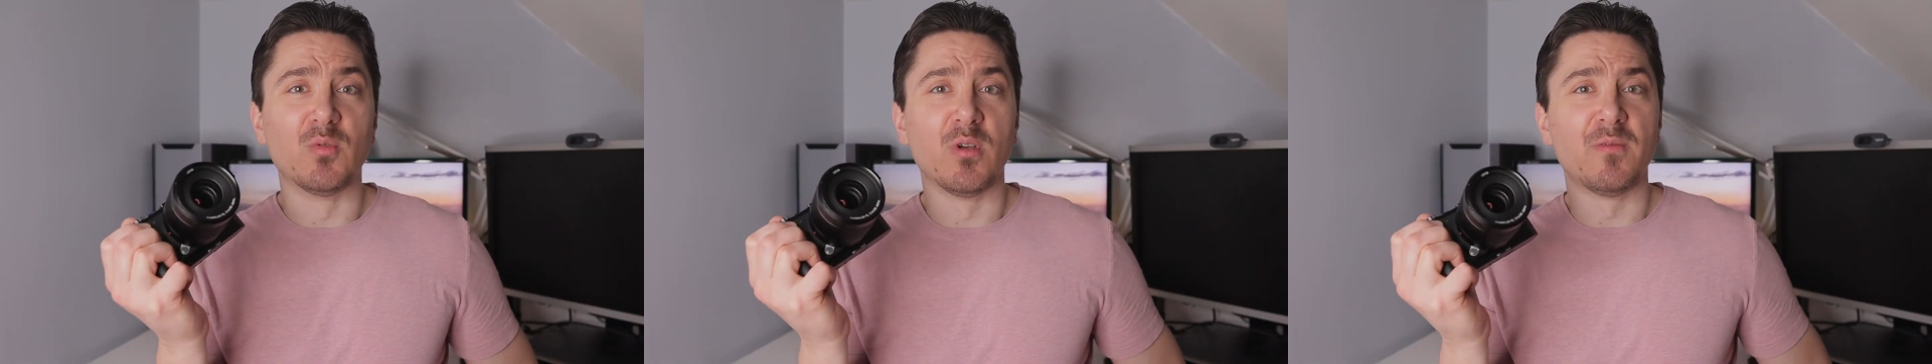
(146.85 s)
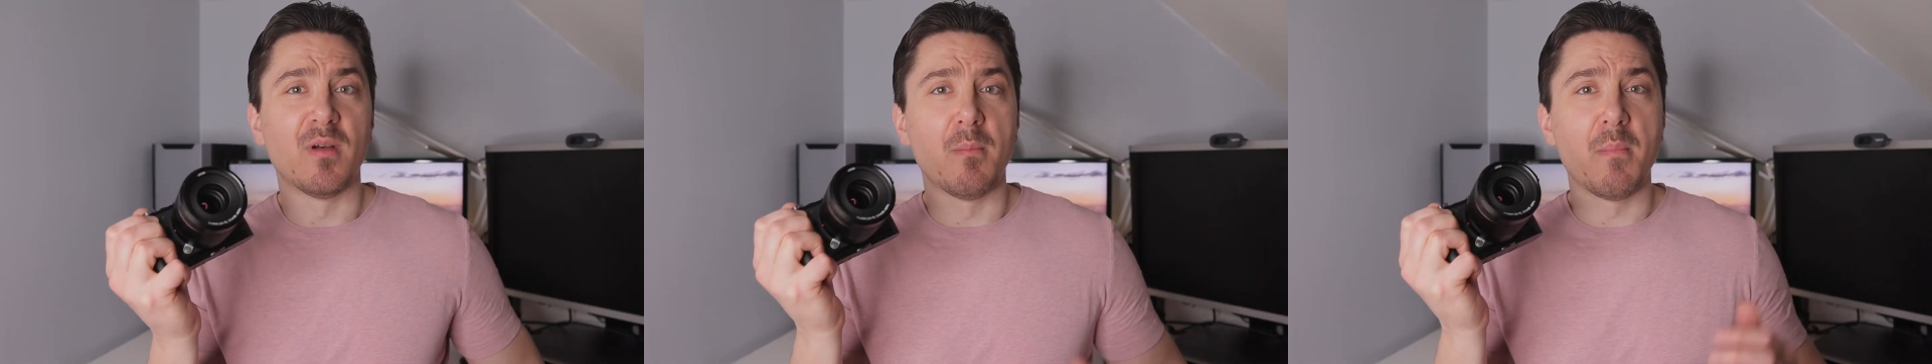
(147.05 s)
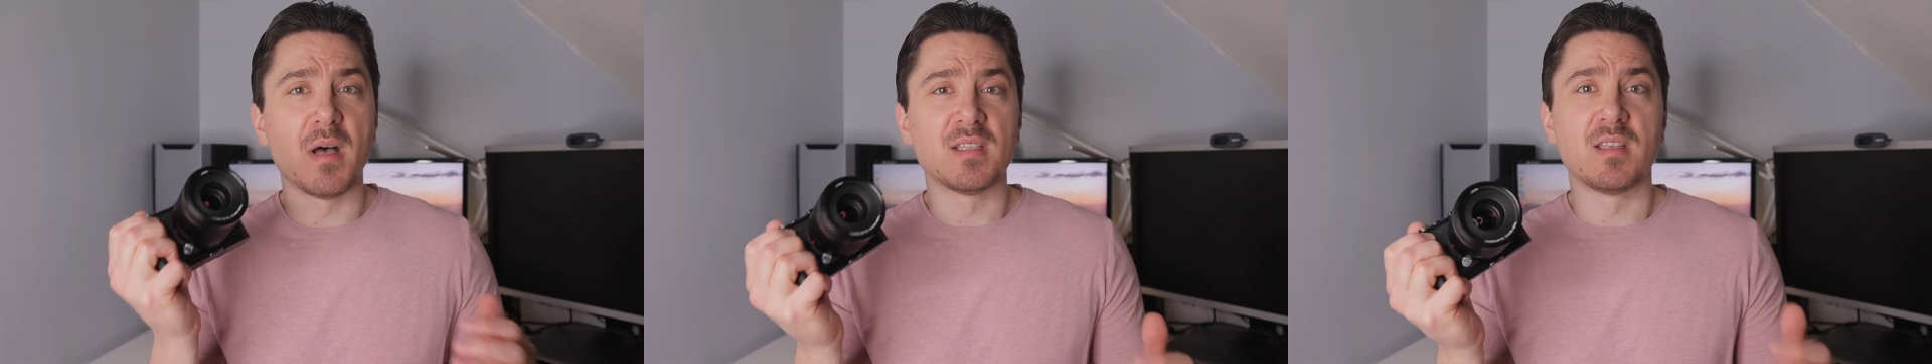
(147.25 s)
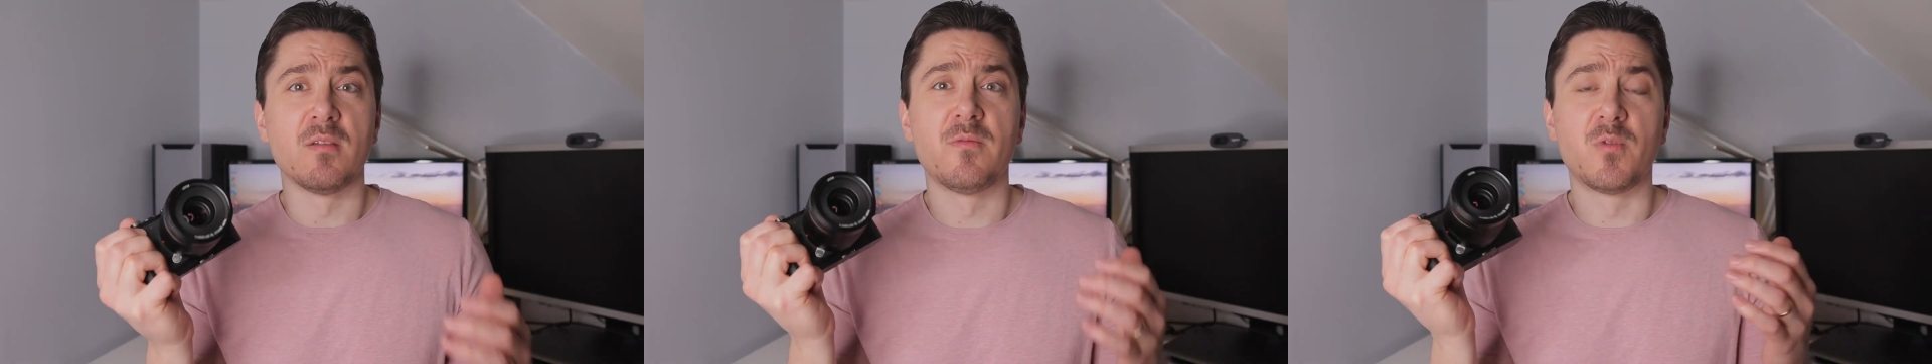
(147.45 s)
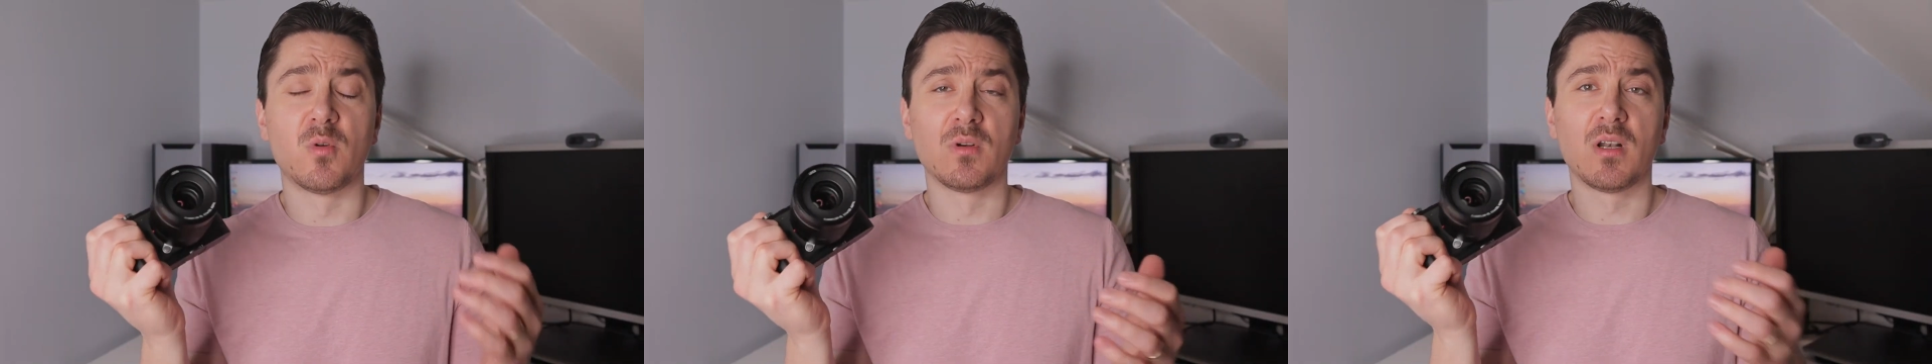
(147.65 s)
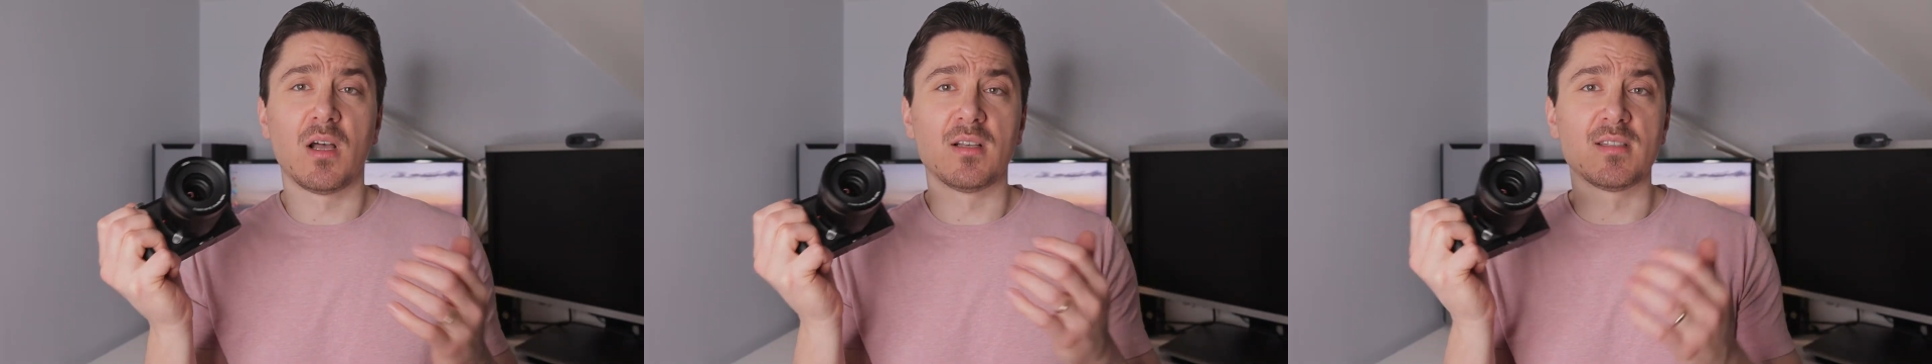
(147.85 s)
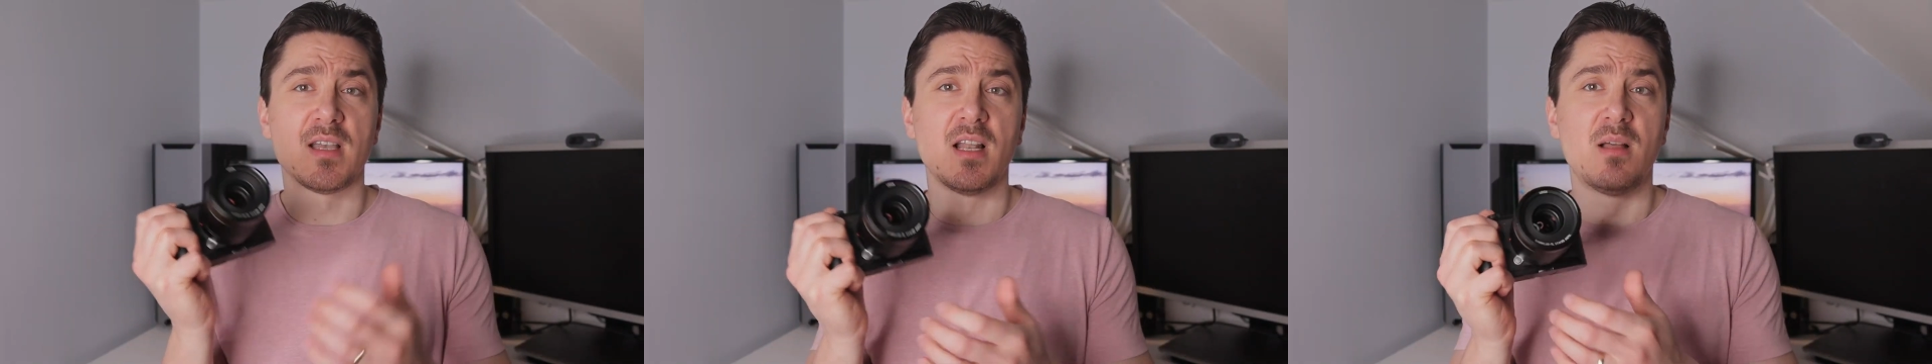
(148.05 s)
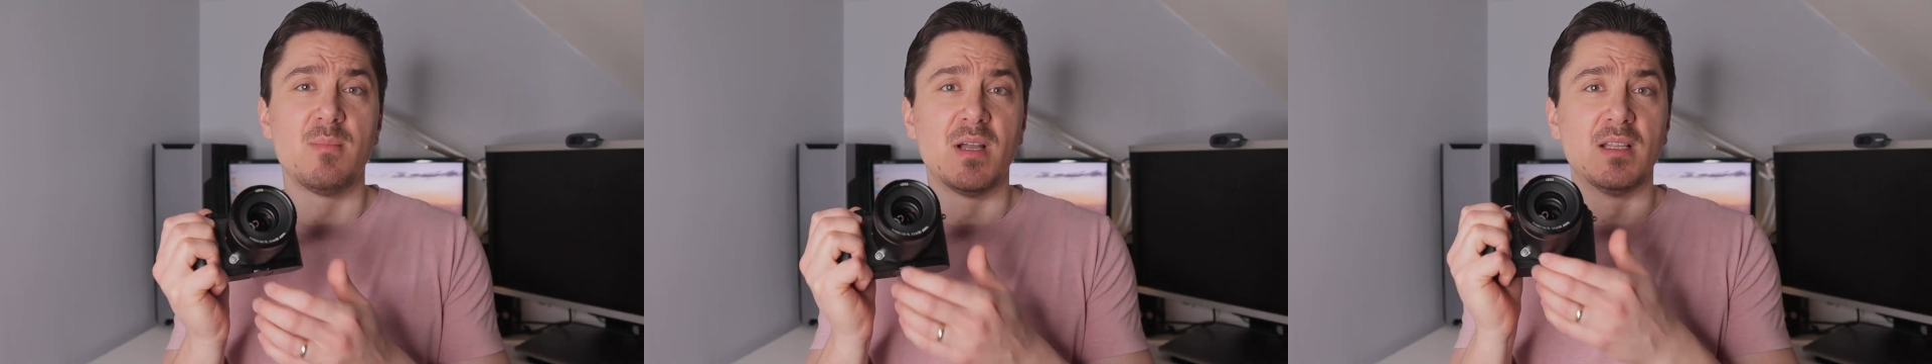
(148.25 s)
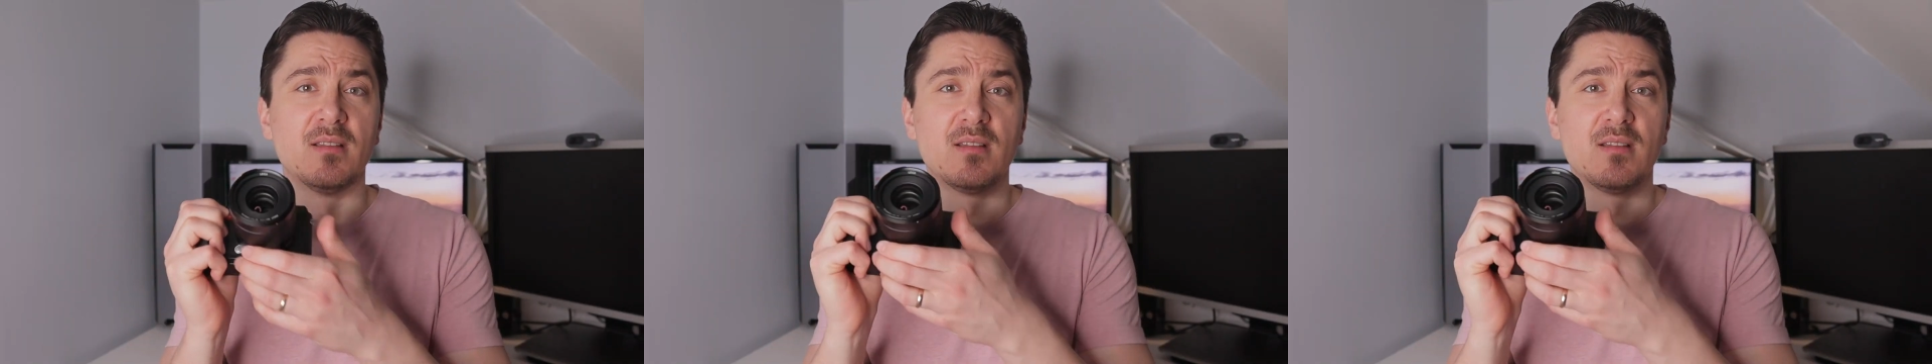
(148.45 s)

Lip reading: with a massive front glass element.